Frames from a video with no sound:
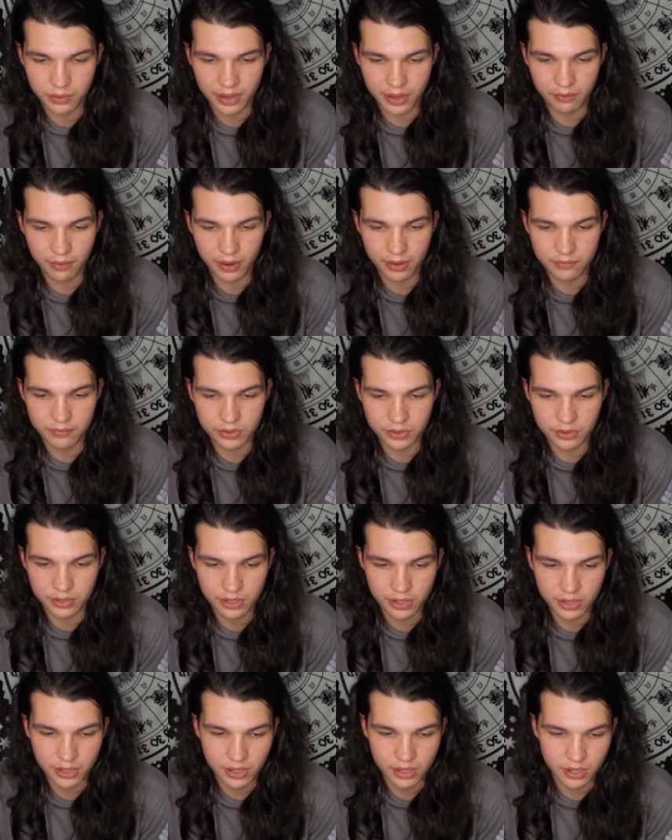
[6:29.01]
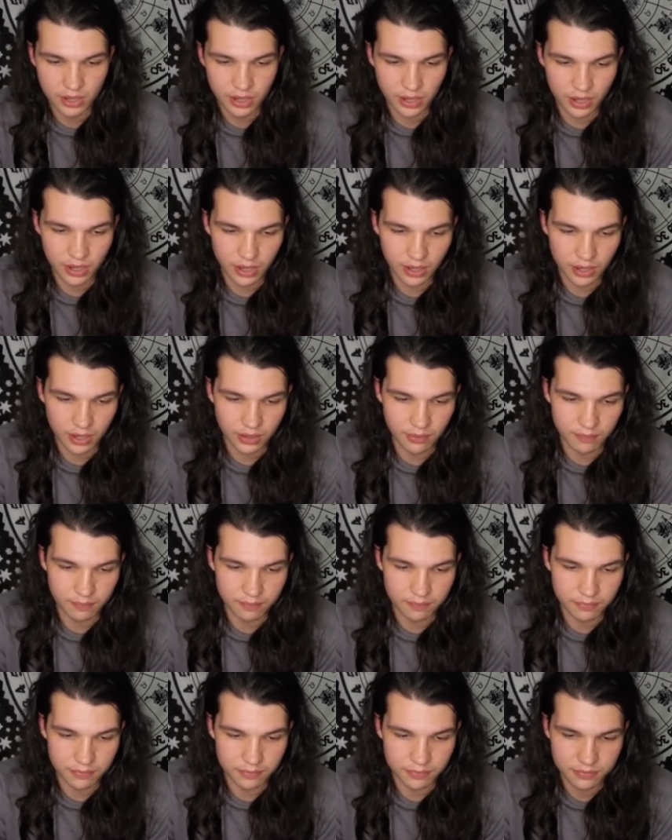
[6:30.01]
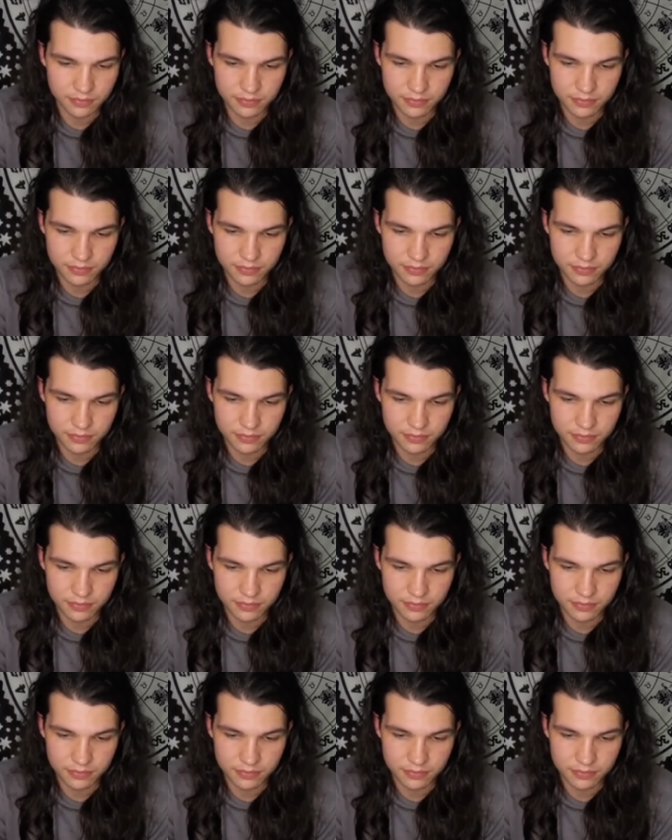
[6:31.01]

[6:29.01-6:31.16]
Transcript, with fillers: However, um,